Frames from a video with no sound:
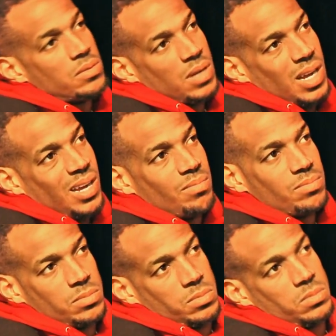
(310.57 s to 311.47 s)

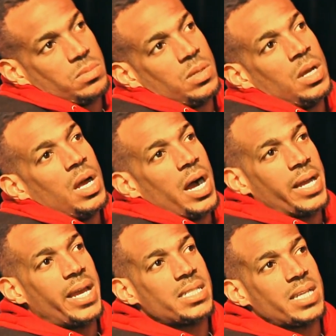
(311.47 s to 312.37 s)
I
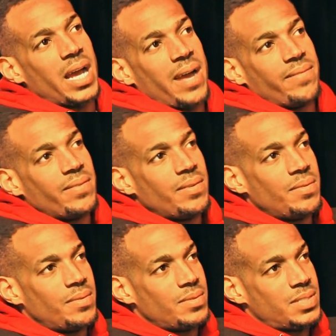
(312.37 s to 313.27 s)
guess I haven't
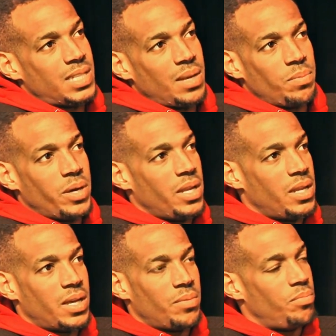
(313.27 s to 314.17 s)
celebrated
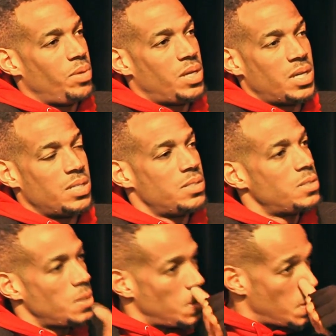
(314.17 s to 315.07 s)
yet
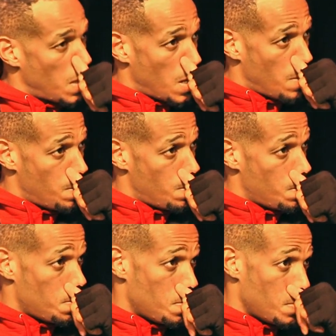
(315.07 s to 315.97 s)
because
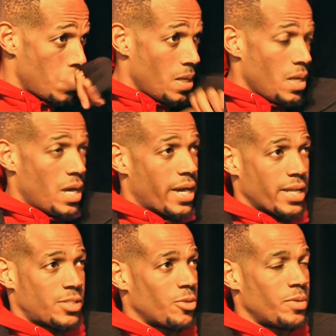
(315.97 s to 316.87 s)
I got
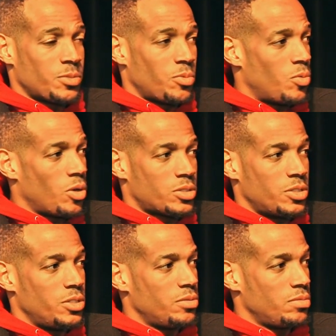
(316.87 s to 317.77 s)
so much more work to
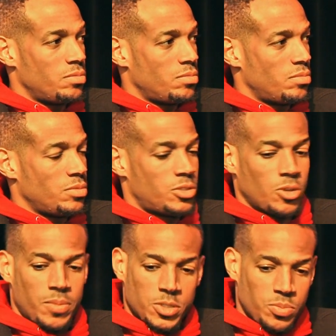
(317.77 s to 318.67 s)
do,
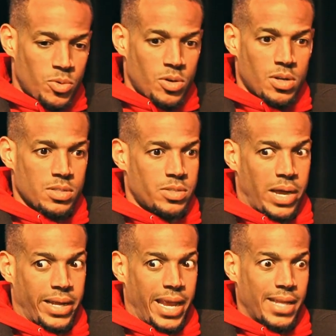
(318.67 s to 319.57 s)
so much more. So I
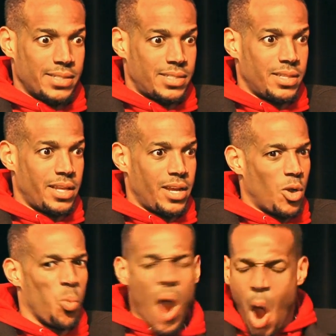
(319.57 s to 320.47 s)
can't sit there and go,
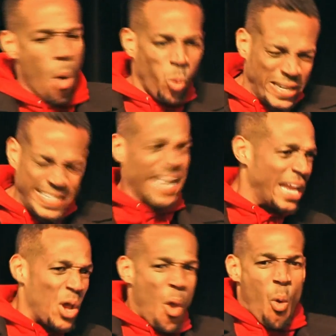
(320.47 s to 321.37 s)
"Whoa, we did
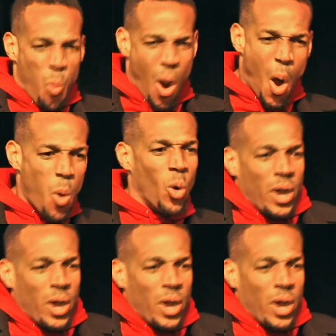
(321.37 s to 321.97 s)
it! Whoa!"